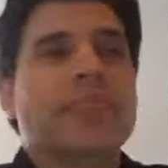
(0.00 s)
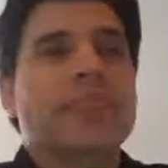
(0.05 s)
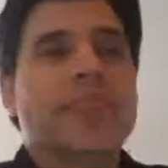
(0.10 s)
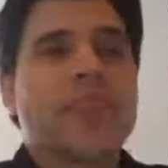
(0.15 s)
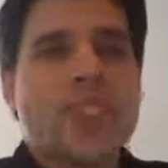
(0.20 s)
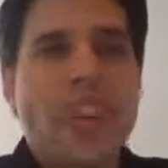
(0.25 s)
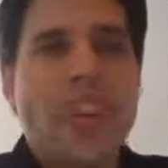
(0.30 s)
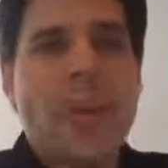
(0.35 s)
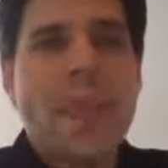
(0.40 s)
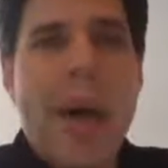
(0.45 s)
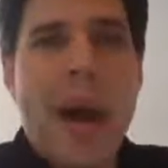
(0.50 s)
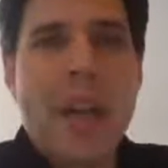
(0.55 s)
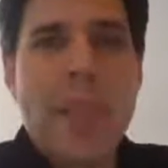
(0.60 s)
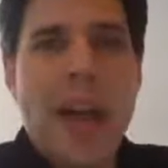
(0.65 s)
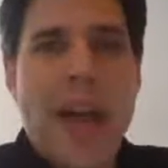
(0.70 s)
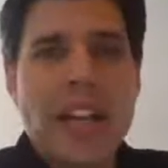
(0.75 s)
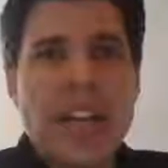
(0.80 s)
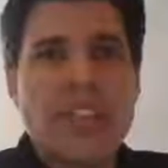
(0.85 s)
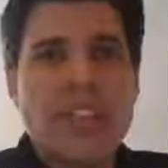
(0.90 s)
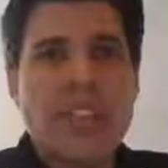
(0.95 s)
somehow
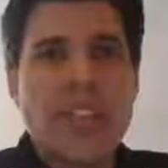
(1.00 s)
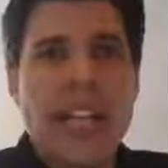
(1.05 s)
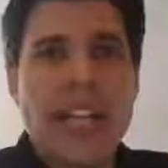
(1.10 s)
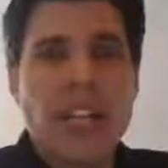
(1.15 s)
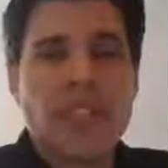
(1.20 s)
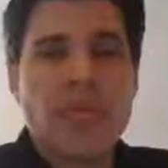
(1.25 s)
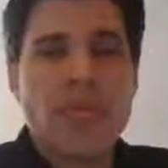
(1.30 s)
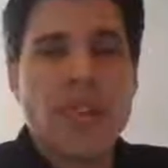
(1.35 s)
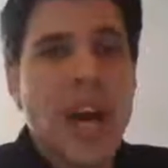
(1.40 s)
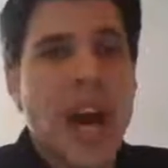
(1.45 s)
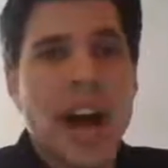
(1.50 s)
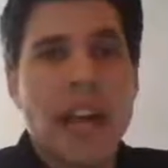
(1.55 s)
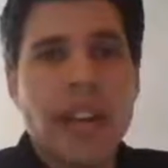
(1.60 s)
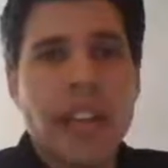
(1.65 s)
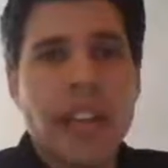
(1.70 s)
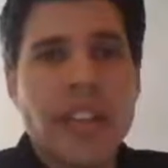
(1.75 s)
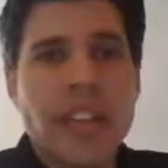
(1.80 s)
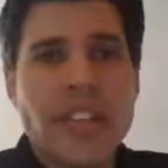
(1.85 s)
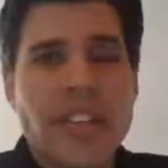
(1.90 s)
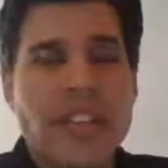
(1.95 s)
managed to get through
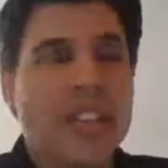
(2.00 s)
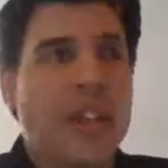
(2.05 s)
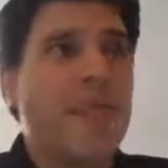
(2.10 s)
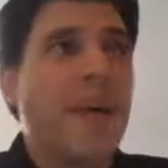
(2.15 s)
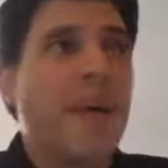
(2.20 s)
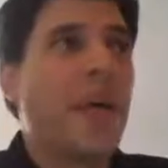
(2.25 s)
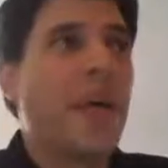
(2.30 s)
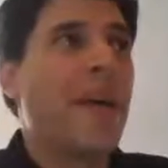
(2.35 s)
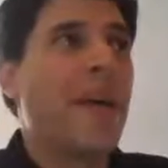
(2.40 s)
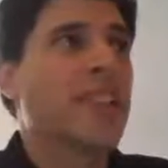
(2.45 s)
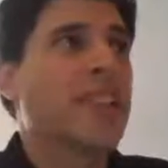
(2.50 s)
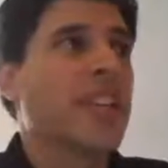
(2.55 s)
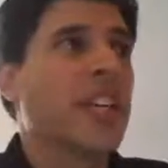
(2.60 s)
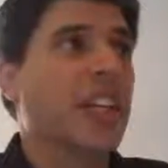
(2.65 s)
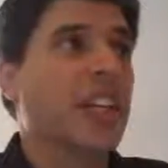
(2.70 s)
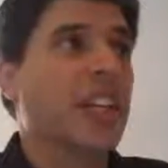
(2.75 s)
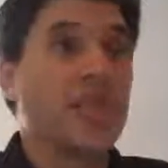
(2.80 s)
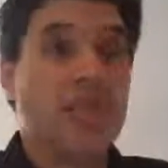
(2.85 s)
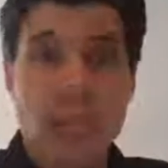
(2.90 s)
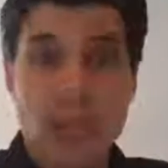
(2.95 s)
college, I somehow managed to
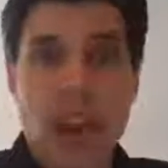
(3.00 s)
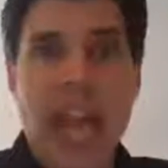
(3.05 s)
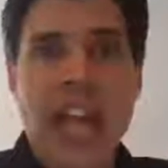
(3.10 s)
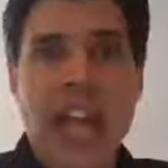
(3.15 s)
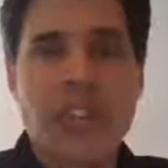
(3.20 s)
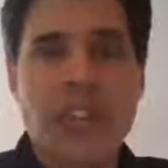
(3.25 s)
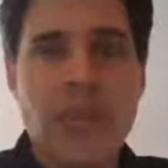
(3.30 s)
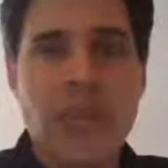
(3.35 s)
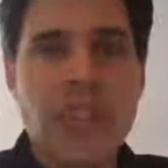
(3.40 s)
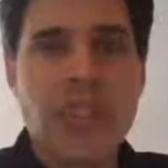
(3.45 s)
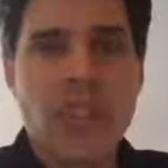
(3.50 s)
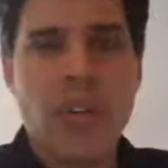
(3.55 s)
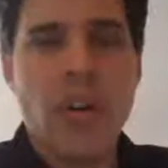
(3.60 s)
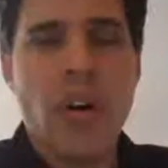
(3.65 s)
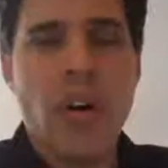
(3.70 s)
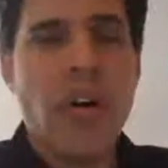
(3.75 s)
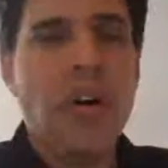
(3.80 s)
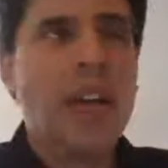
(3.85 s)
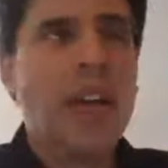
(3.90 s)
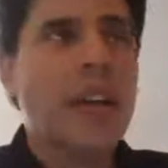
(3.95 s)
get through graduate
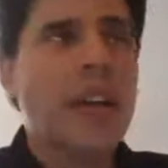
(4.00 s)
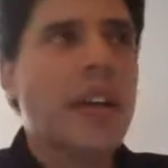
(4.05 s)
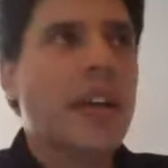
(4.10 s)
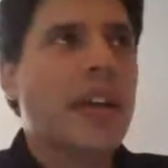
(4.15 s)
school,